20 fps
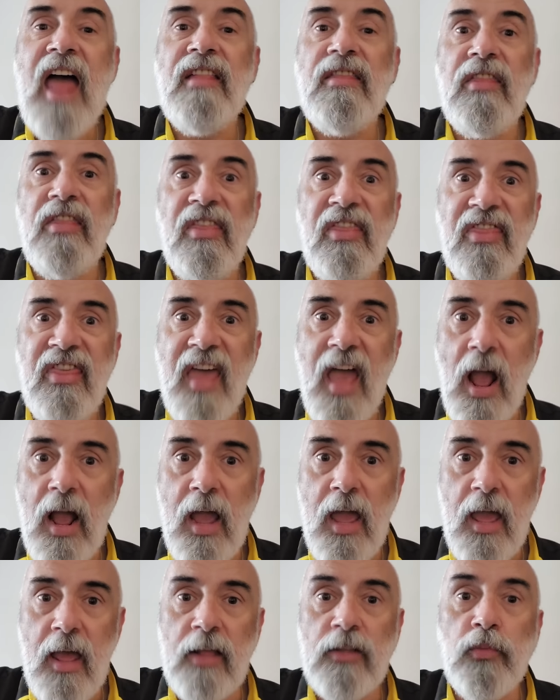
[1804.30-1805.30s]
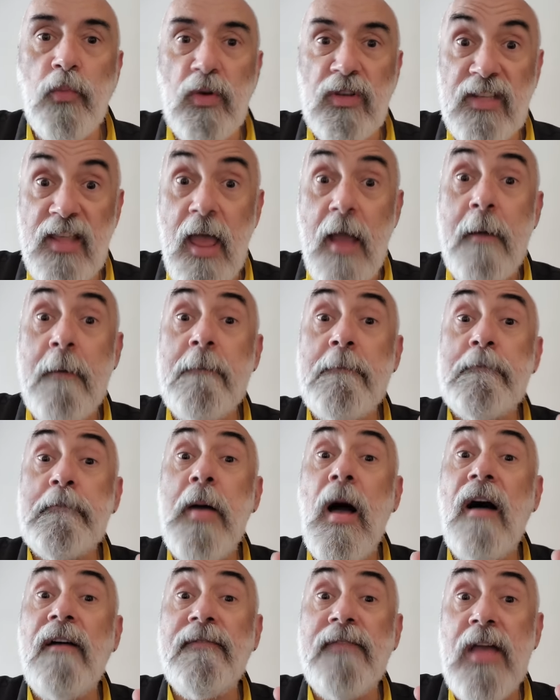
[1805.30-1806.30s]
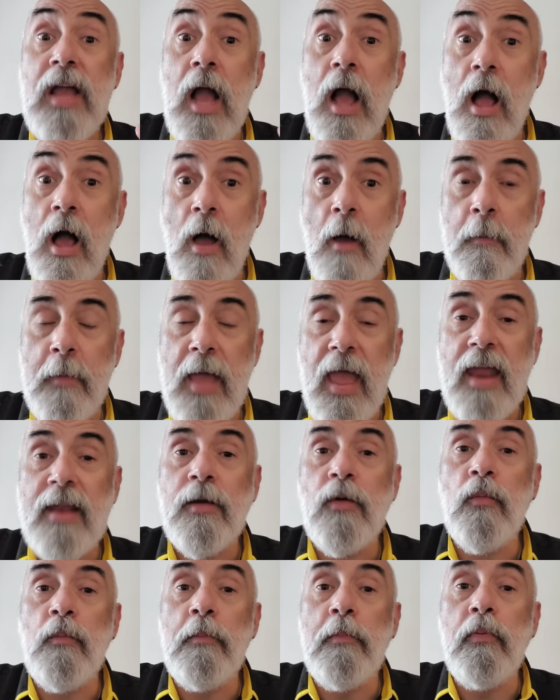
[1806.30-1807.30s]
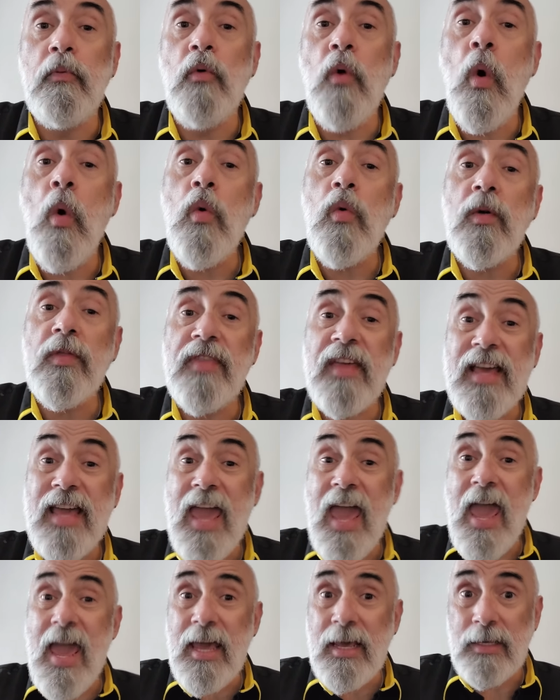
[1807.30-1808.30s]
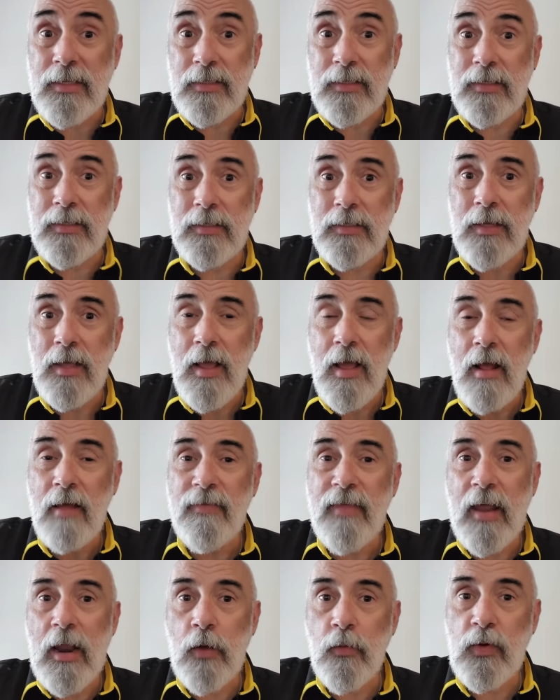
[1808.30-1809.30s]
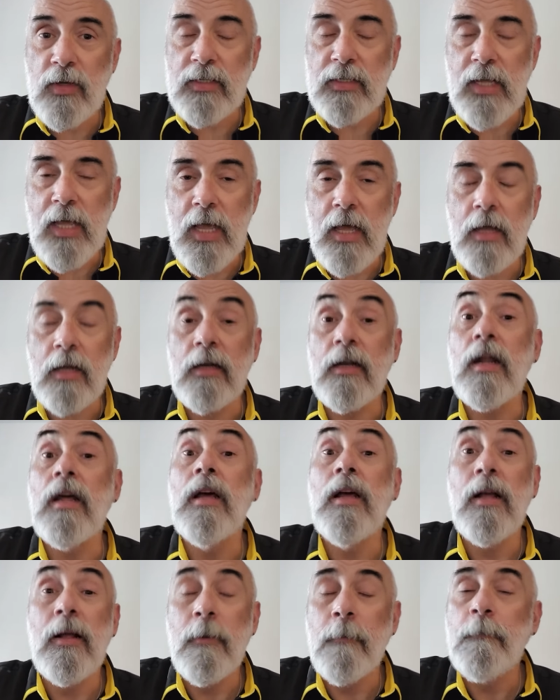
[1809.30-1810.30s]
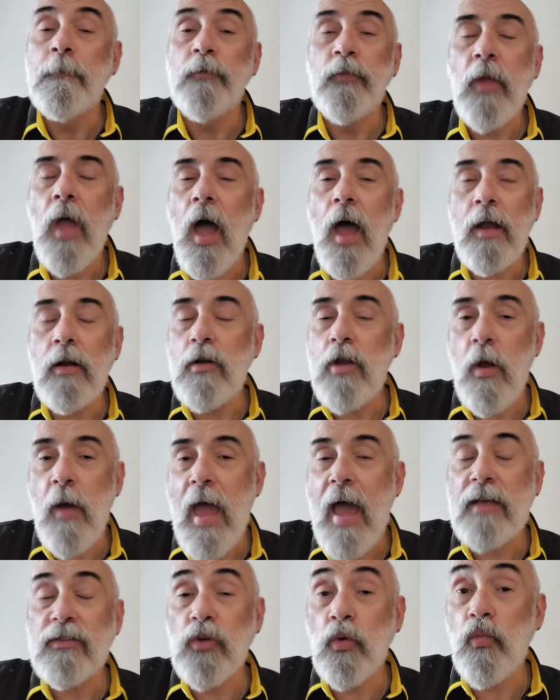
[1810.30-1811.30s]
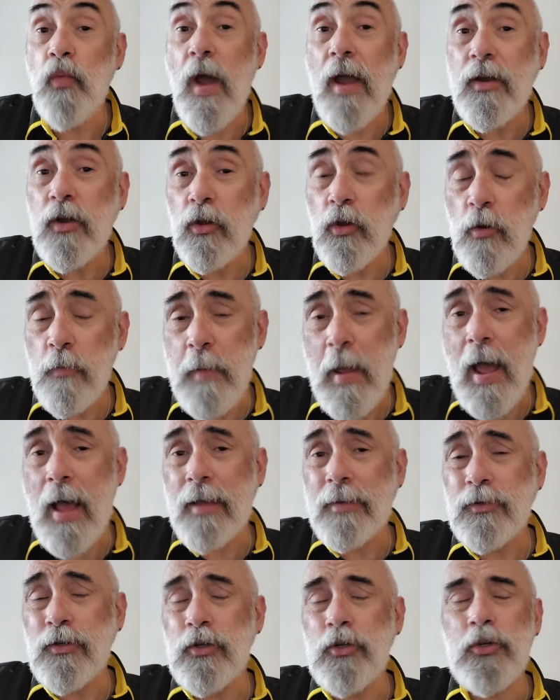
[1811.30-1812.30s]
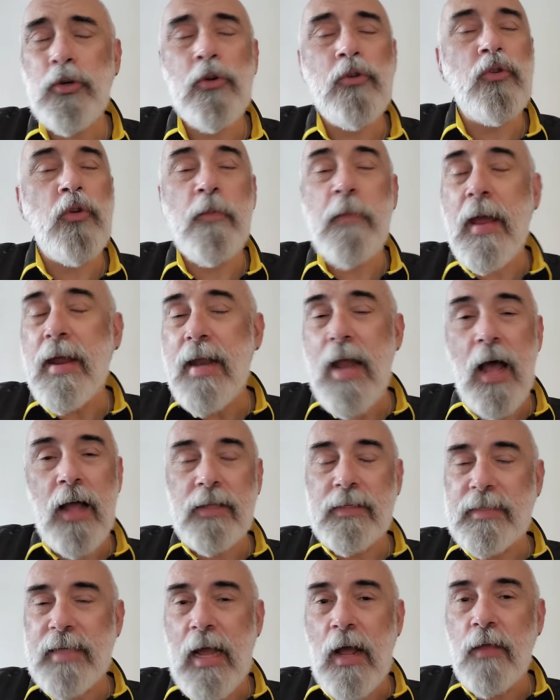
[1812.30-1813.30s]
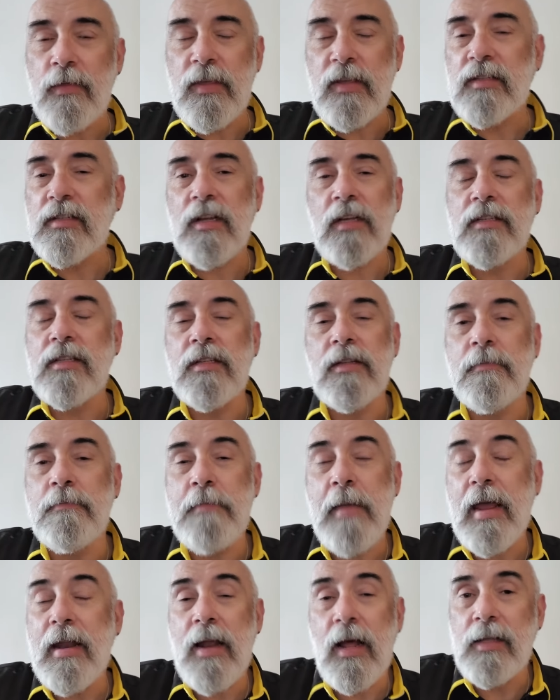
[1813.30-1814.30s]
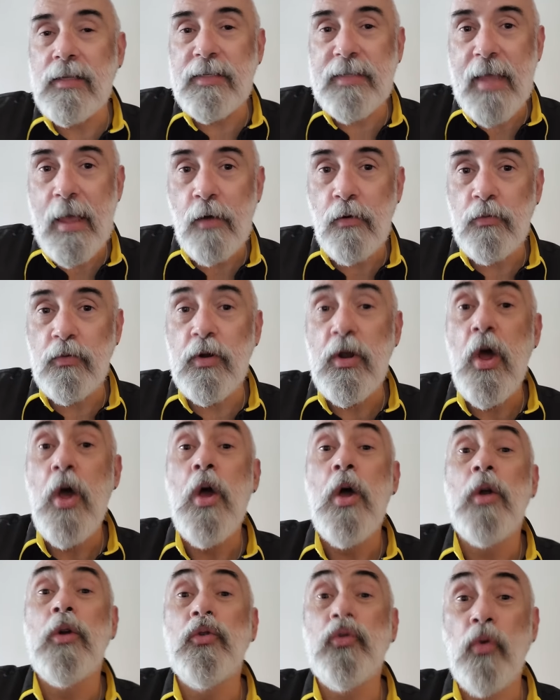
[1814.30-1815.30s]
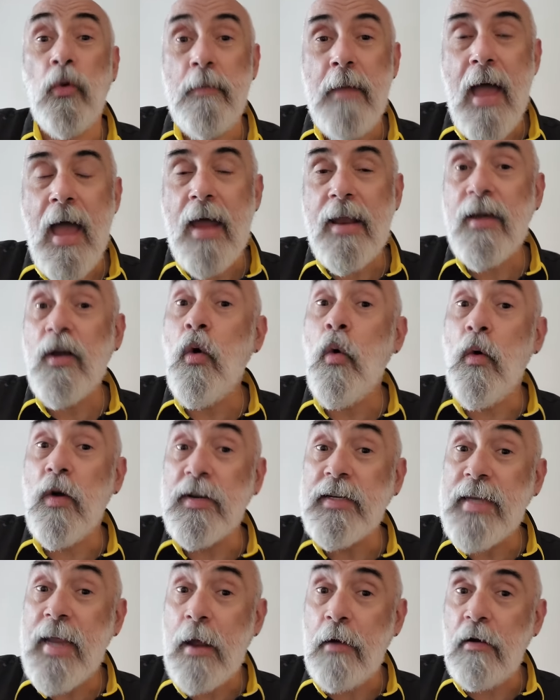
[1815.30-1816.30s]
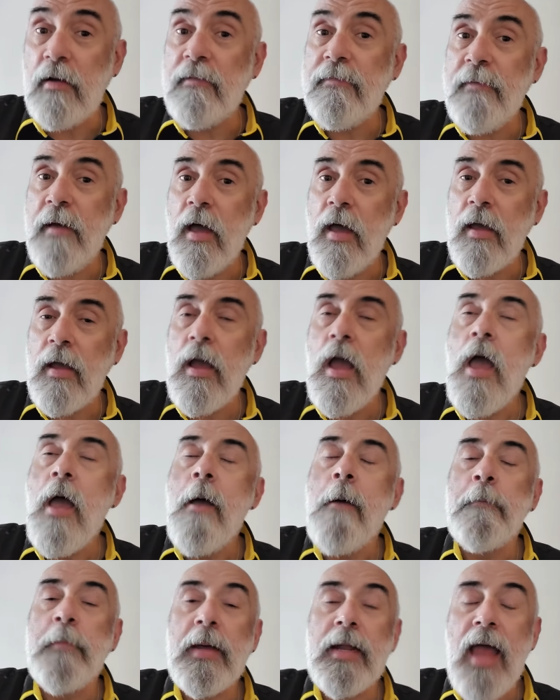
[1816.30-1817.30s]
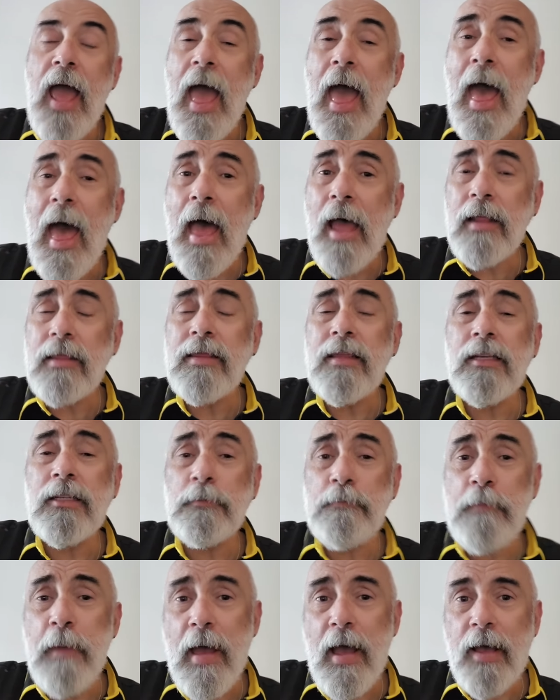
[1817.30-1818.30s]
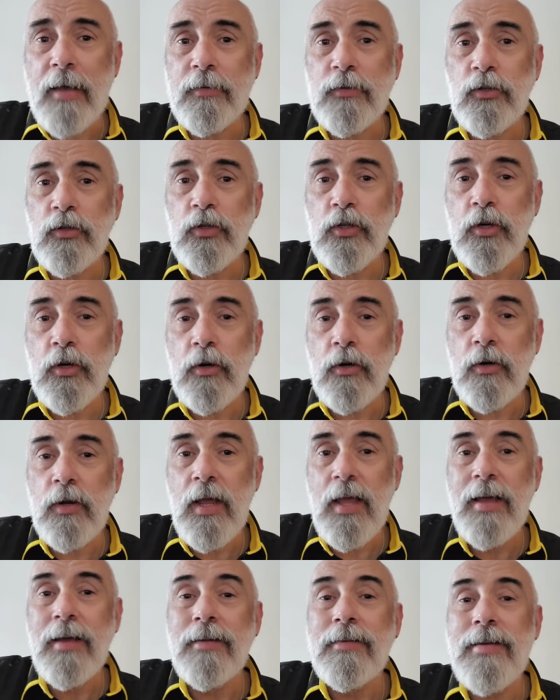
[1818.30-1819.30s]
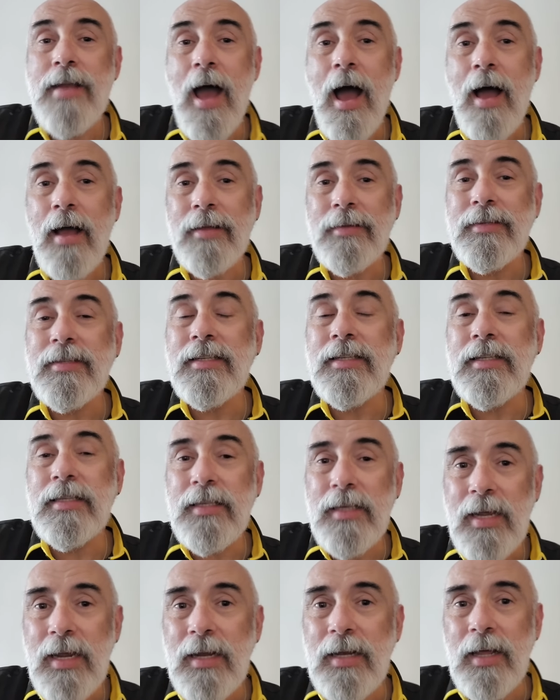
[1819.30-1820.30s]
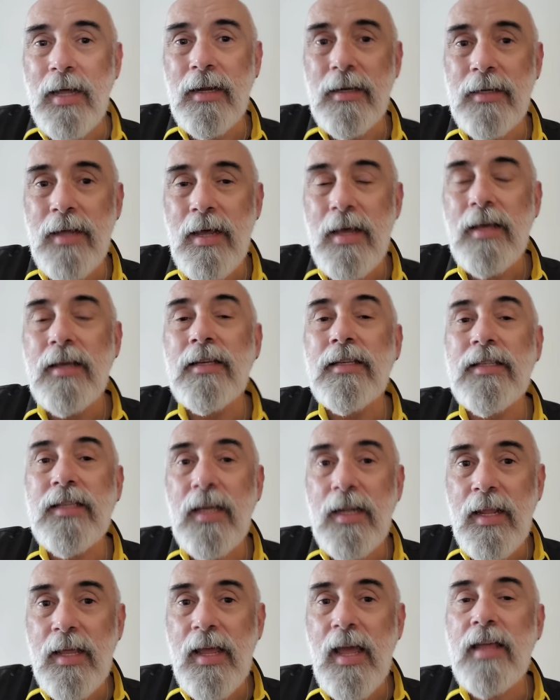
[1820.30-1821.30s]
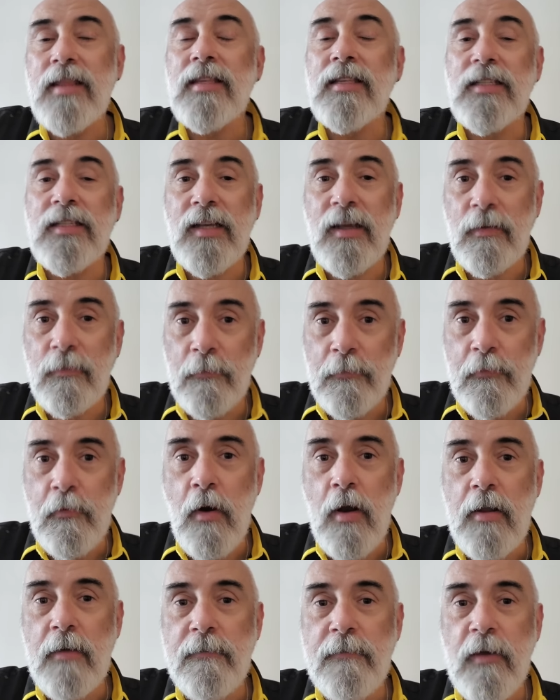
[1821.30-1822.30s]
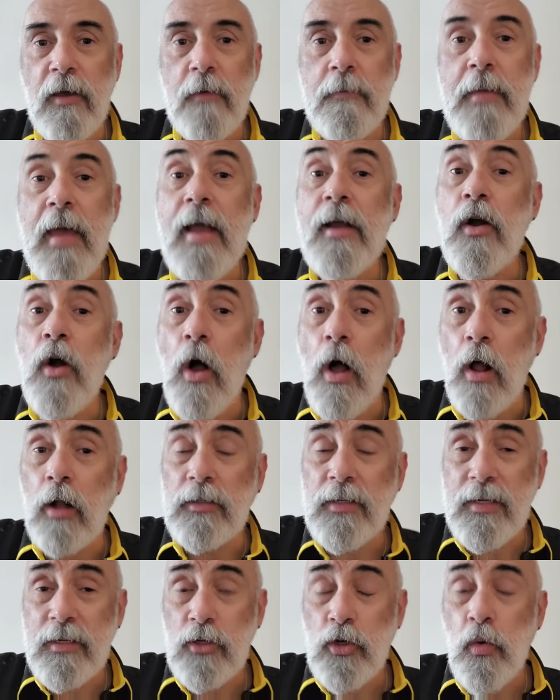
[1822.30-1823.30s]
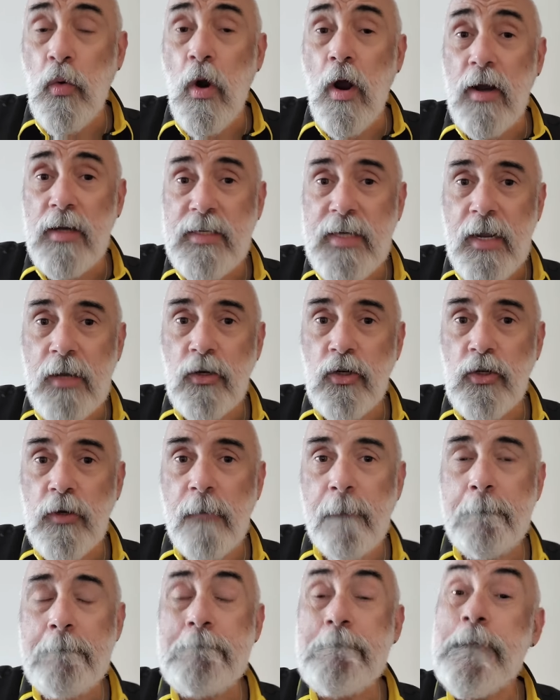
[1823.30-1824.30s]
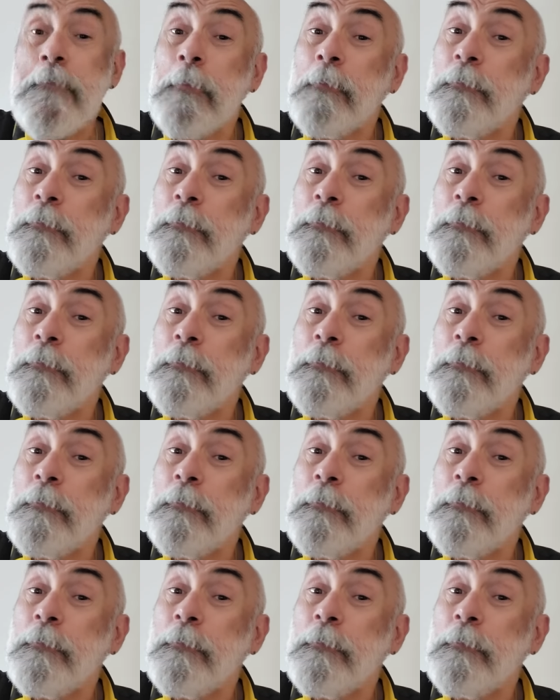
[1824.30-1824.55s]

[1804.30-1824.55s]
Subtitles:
and thick. It was like puffing up and it broke the case that it was in. I don't know, as a regular passenger, you may not sound, this doesn't, may not sound dramatic or terrifying, but had this passenger not seen it sitting in the seat in front of him and called it to our attention,